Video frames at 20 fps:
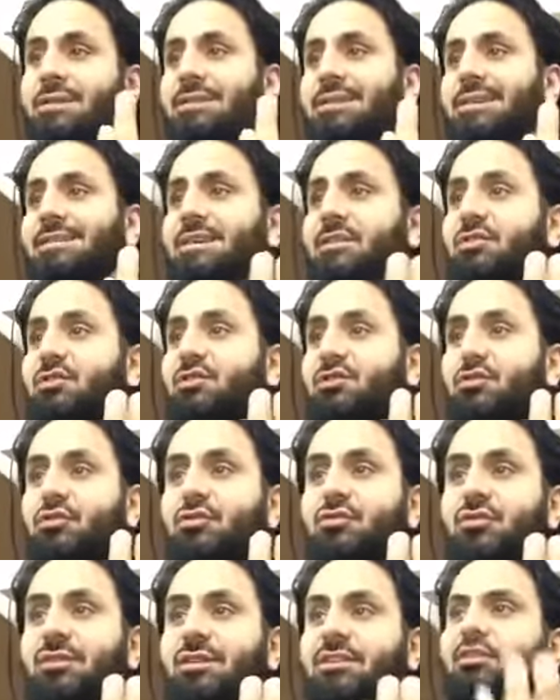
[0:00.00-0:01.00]
data as
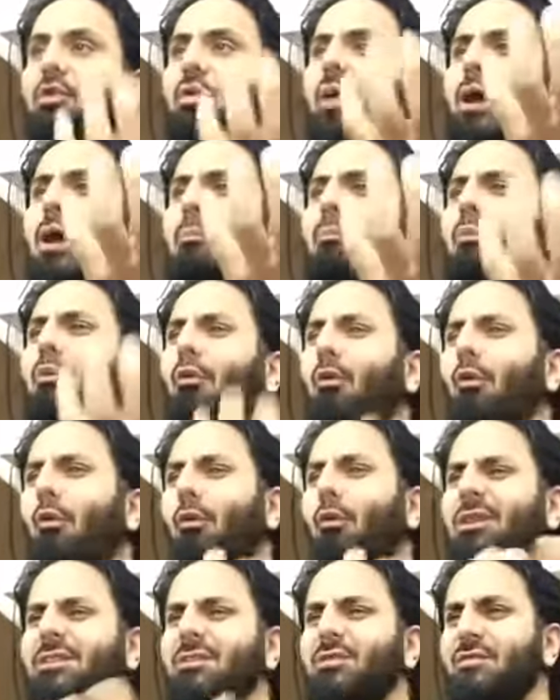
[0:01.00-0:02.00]
children is quite
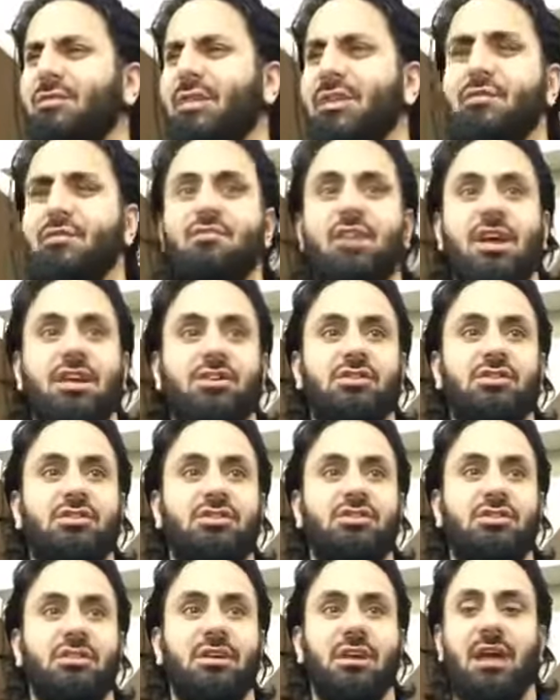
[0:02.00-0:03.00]
poor. It's not very
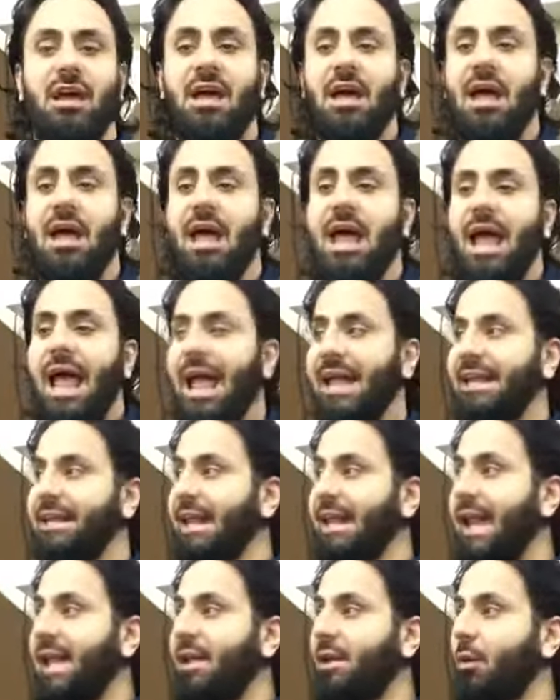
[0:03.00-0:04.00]
rich. And
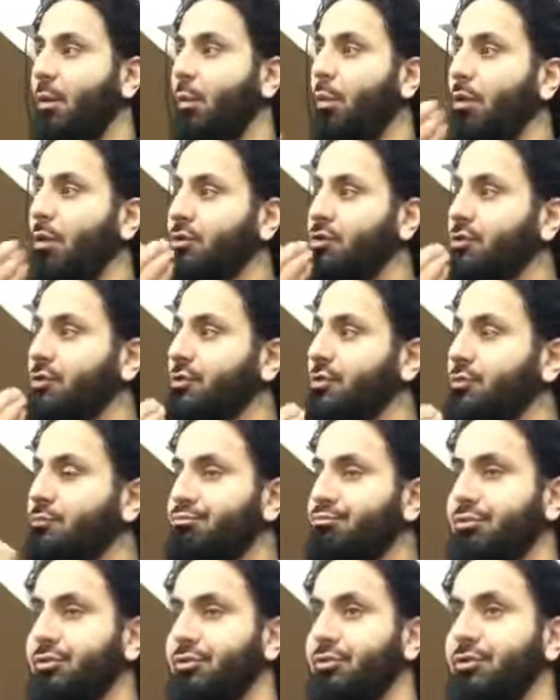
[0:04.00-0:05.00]
yet, what children
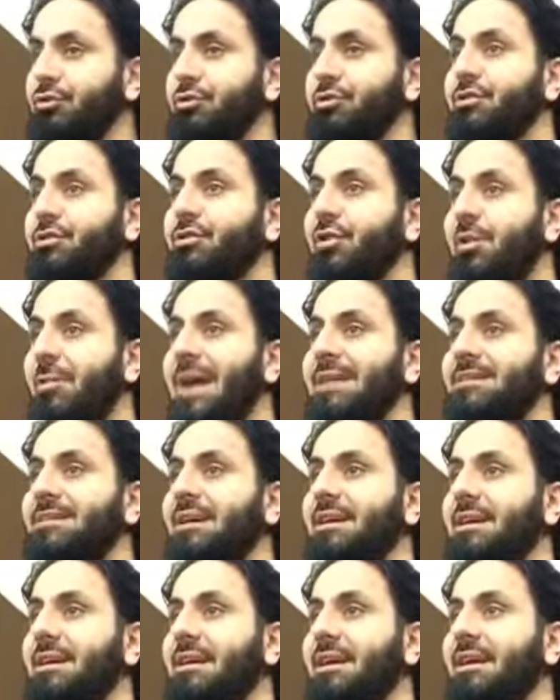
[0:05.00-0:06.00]
produce
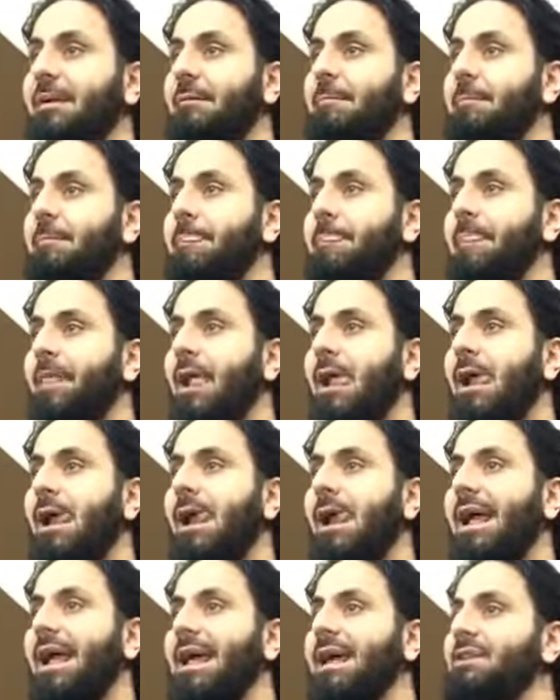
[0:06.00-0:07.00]
grammatically
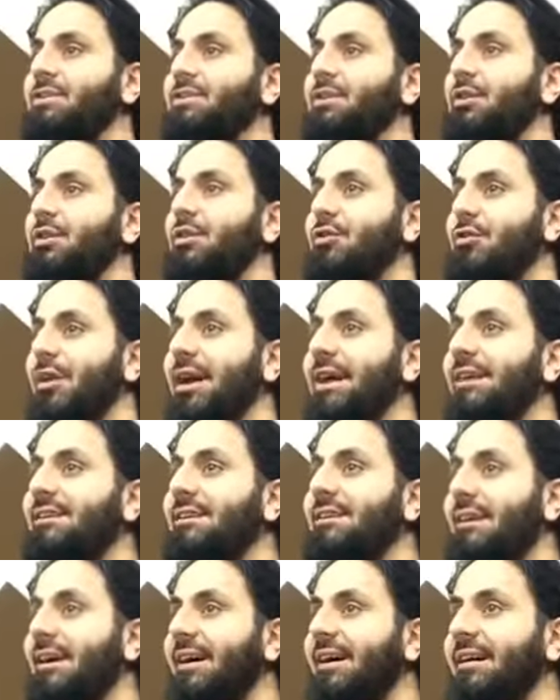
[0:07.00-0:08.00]
is
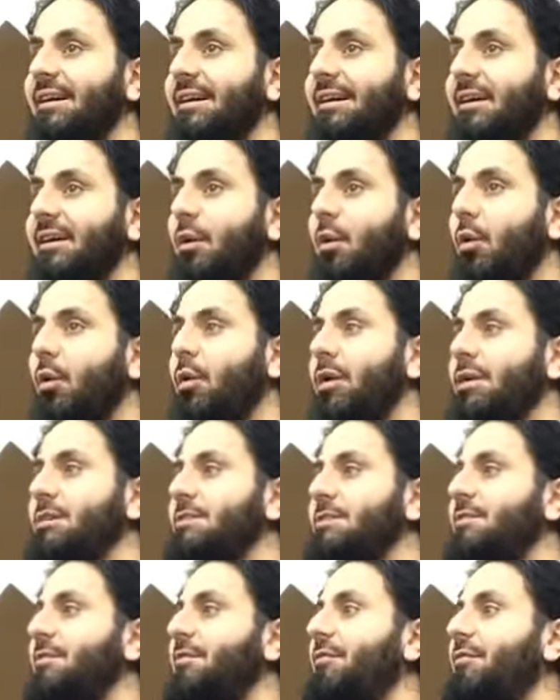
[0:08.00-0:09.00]
greater or
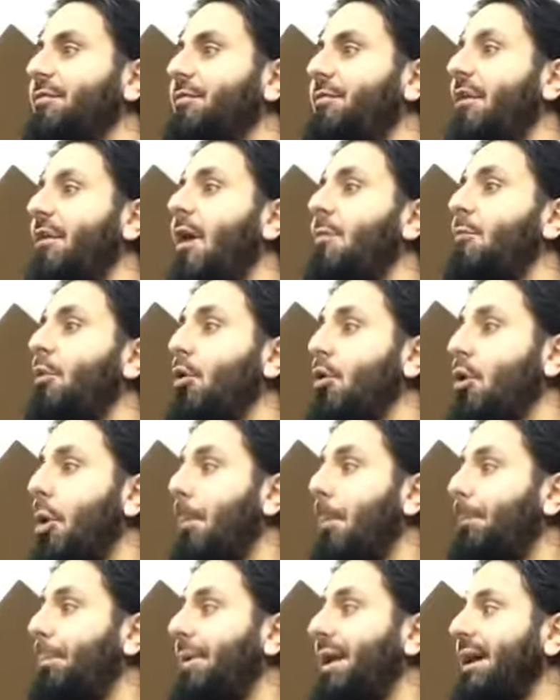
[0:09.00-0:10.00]
is far more
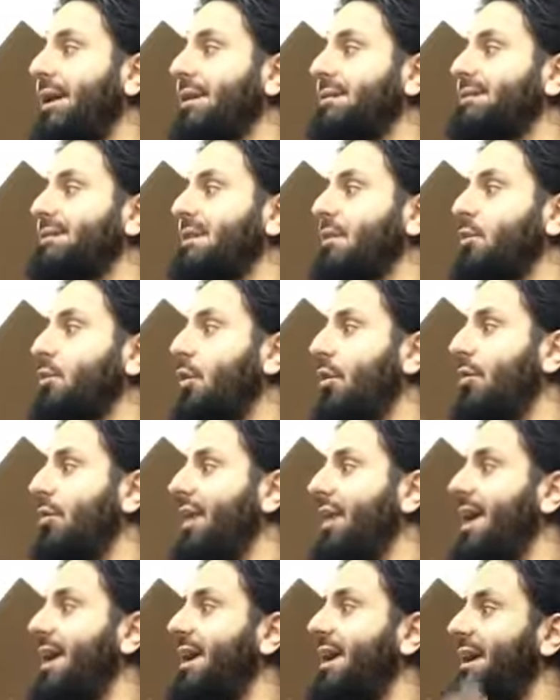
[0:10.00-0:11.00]
complex than what
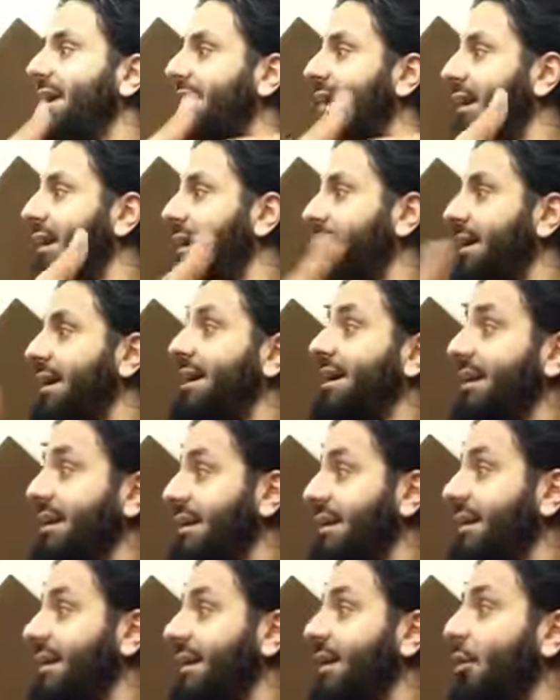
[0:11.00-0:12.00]
they
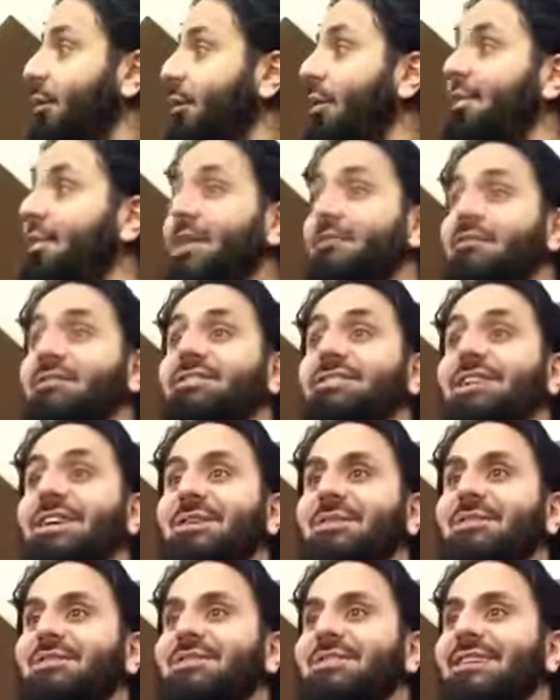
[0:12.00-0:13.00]

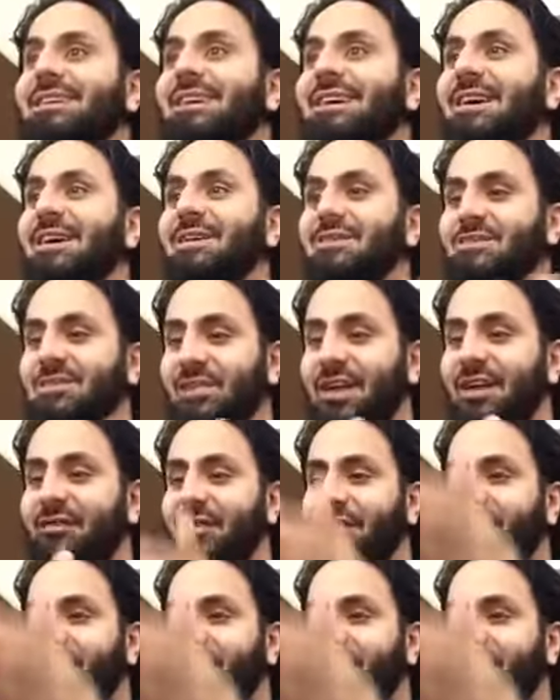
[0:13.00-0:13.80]
received. So therefore,